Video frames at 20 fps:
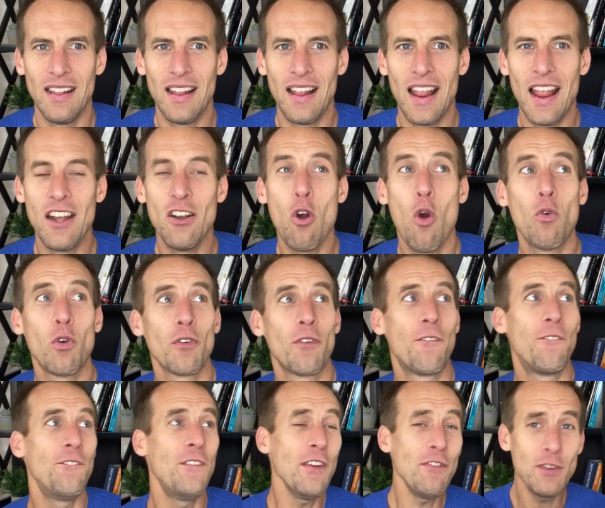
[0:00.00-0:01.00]
And over
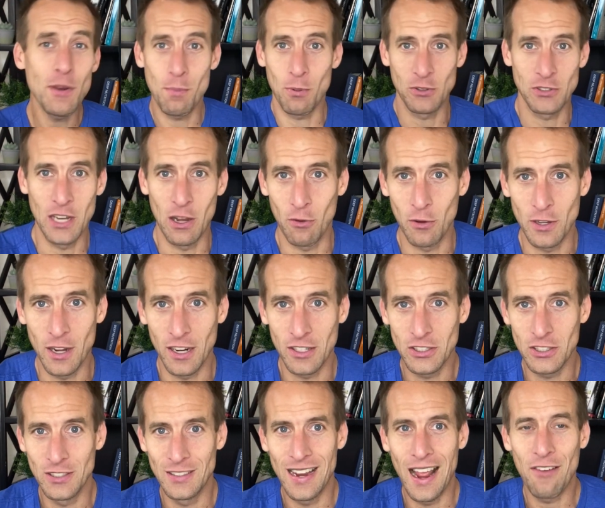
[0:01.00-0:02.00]
50%
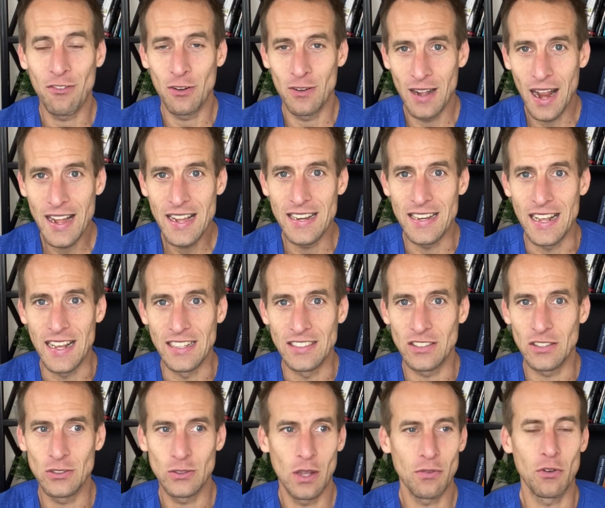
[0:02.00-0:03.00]
reduction after 90 days,
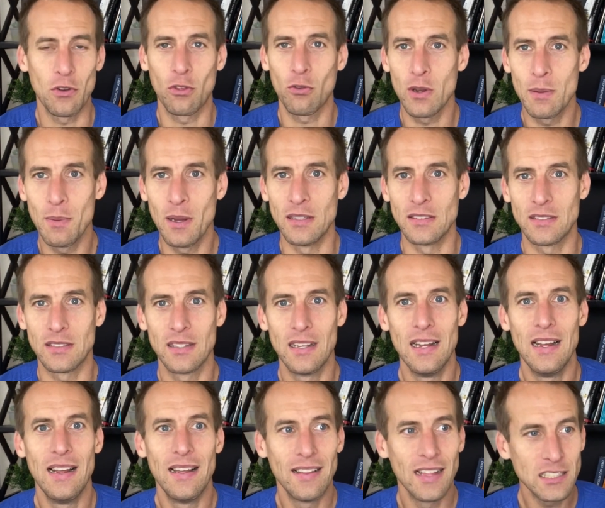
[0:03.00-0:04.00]
so after 3 months.
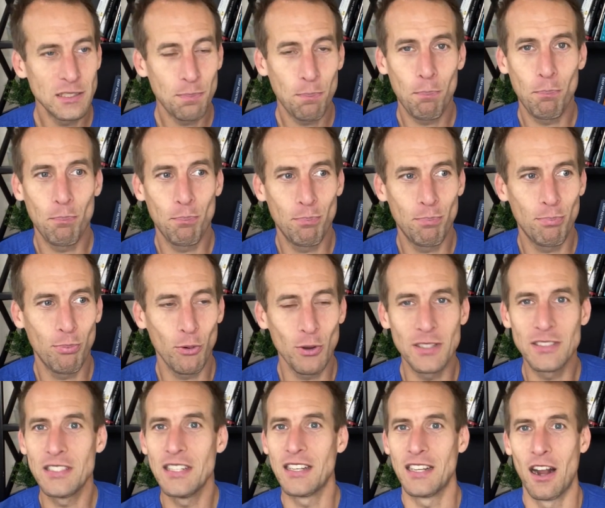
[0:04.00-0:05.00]
That's pretty
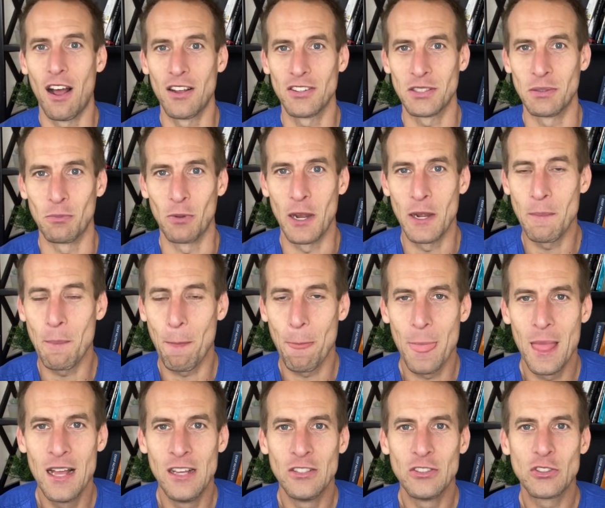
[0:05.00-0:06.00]
stinking awesome, right?
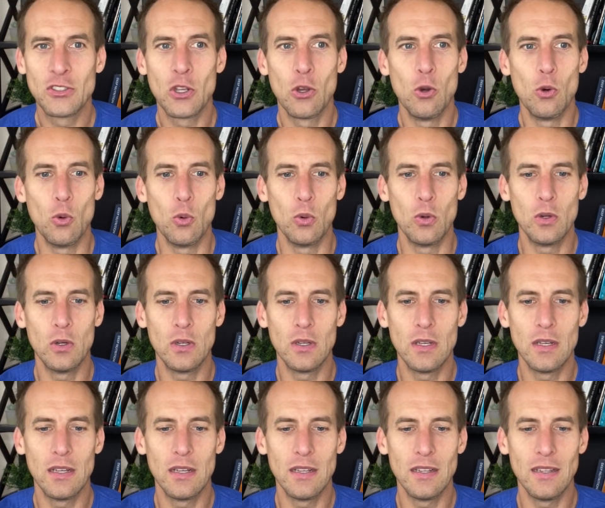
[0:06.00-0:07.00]
So
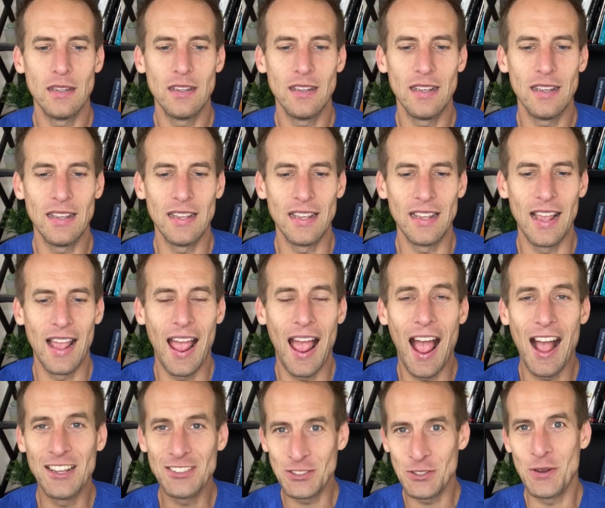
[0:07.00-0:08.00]

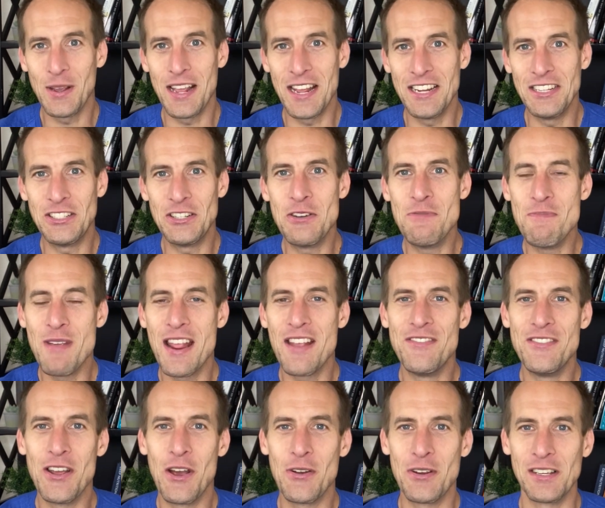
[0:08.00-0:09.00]
as you age, you may have
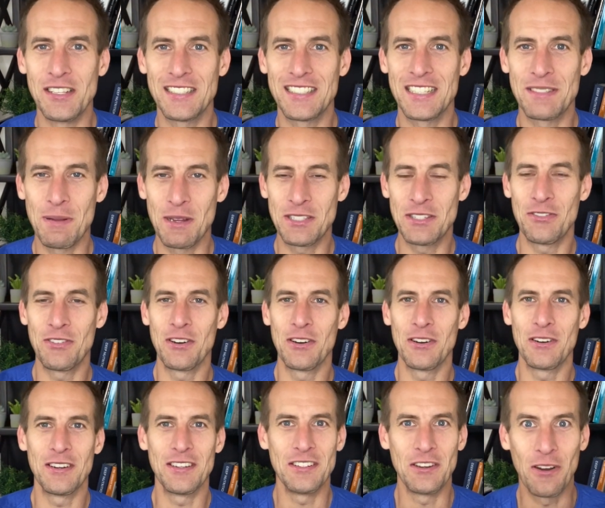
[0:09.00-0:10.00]
noticed, especially
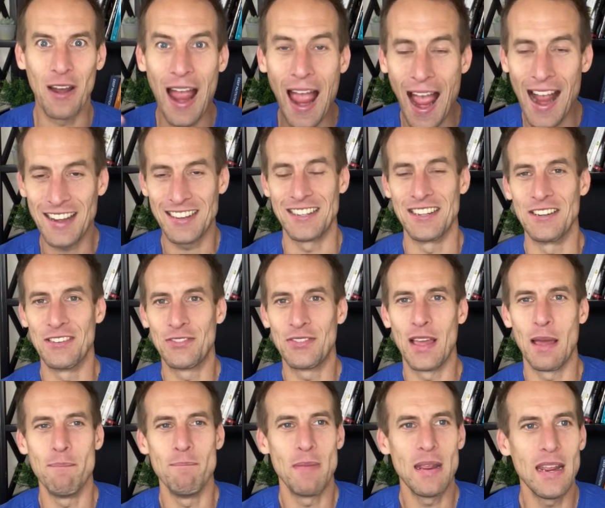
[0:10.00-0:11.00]
if you're active,
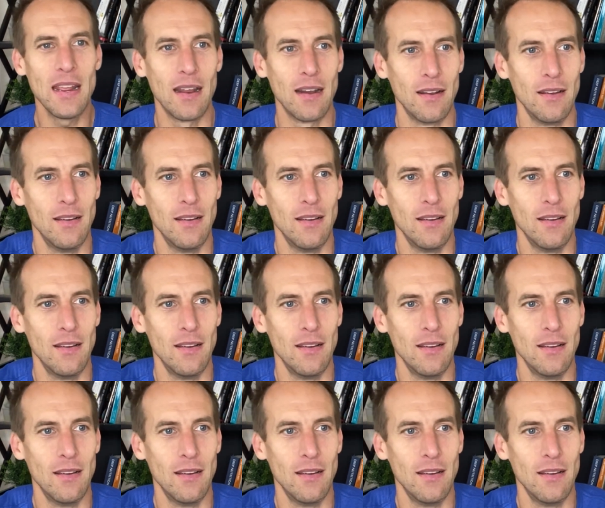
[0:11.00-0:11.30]
that man,